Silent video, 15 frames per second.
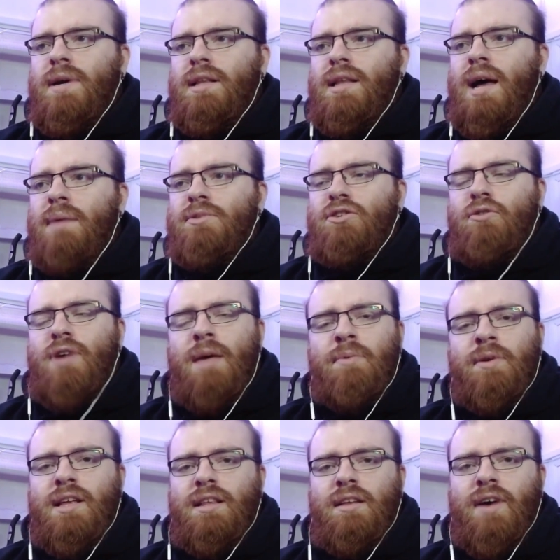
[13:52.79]
But I'm so happy
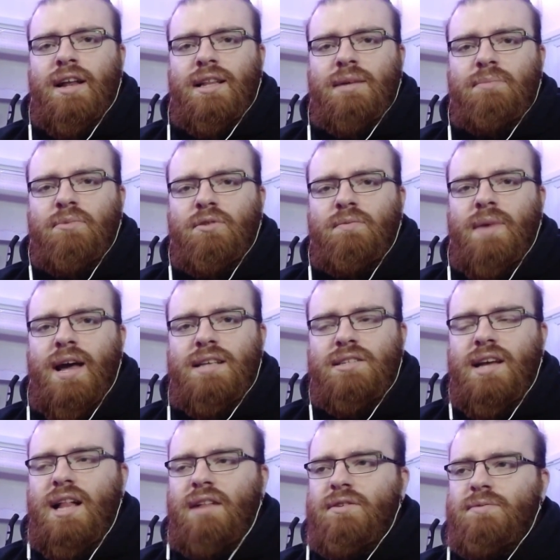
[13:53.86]
that I finally put my eyes
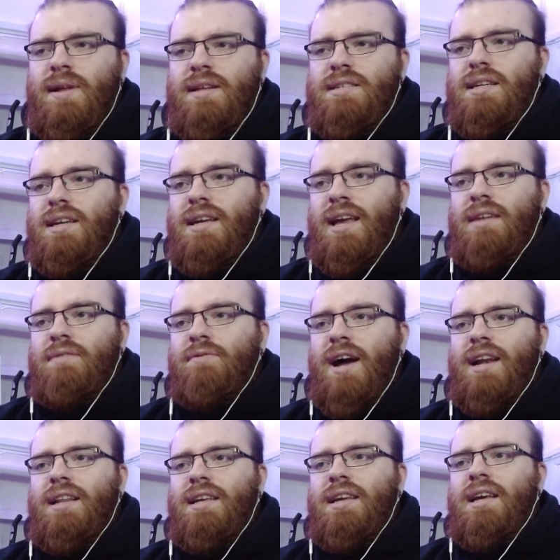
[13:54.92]
into Elvis Presley, and
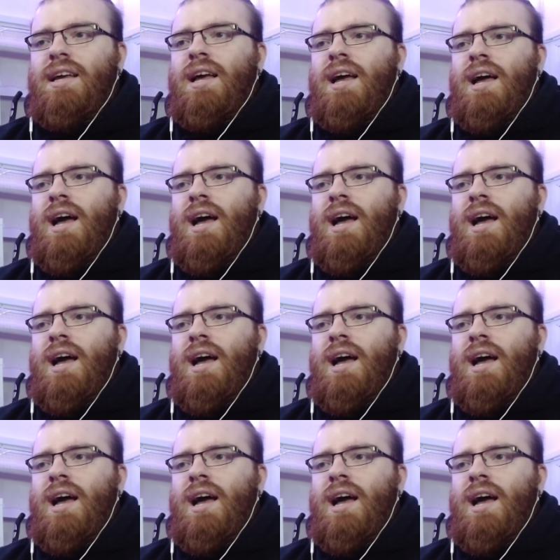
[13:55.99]
finally,